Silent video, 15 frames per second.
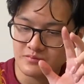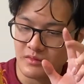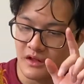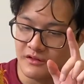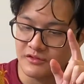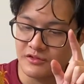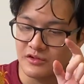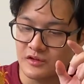
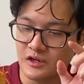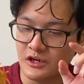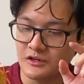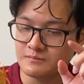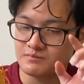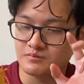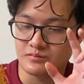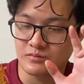It's got
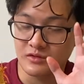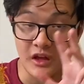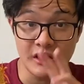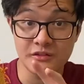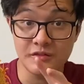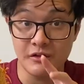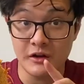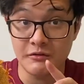nice
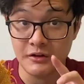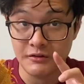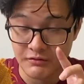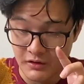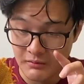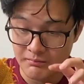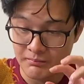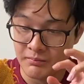flavoring
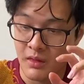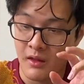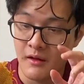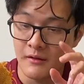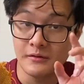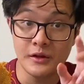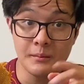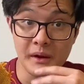from
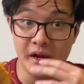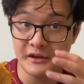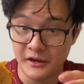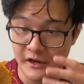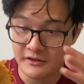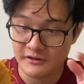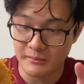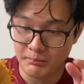the
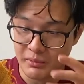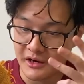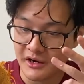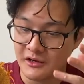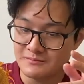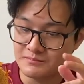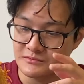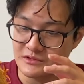mayonnaise and
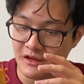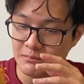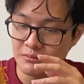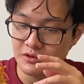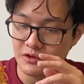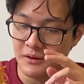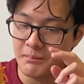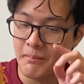butter they
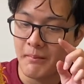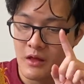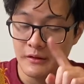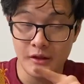put on.